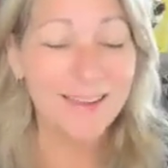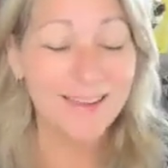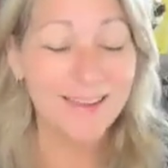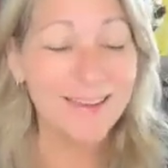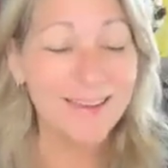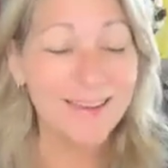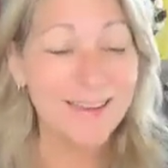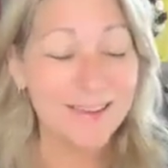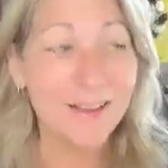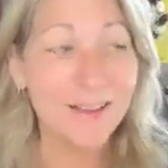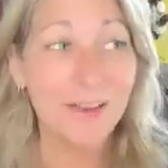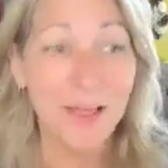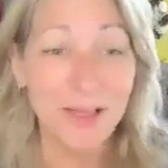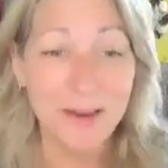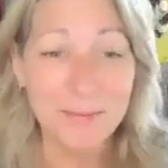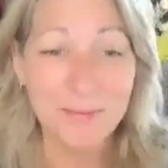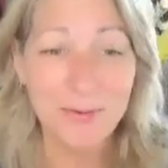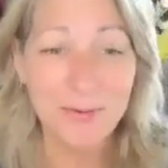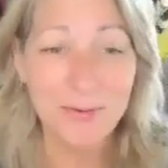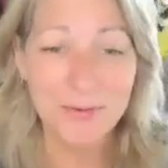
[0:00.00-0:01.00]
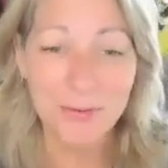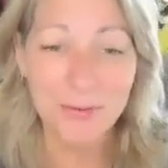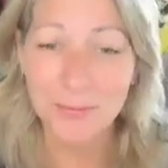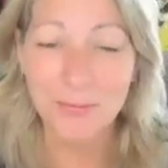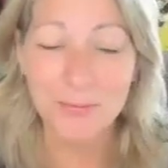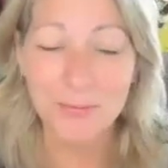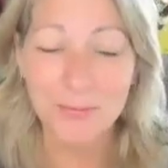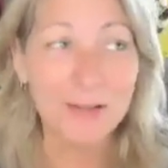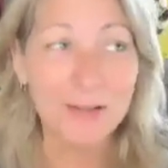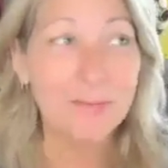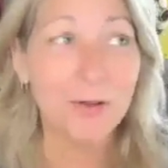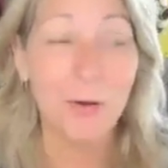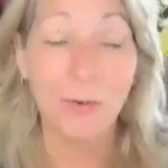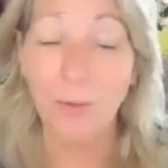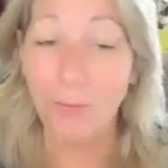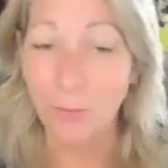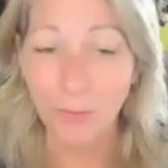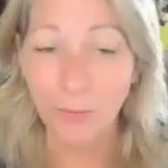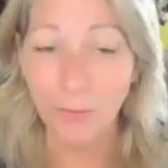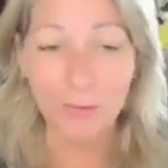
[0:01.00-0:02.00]
It's a lot about you. It's a
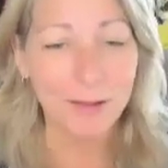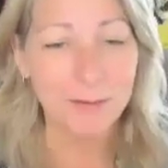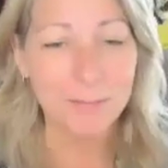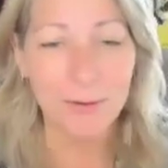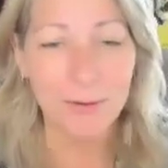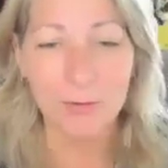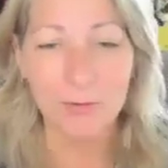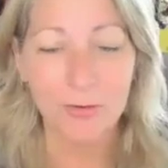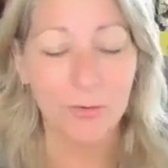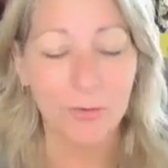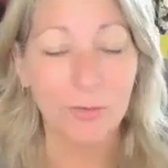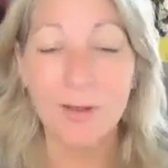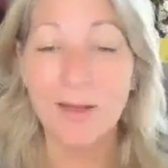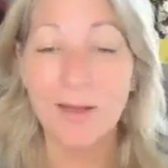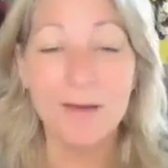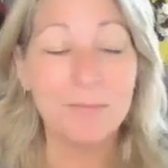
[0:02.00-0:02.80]
whole lot about you,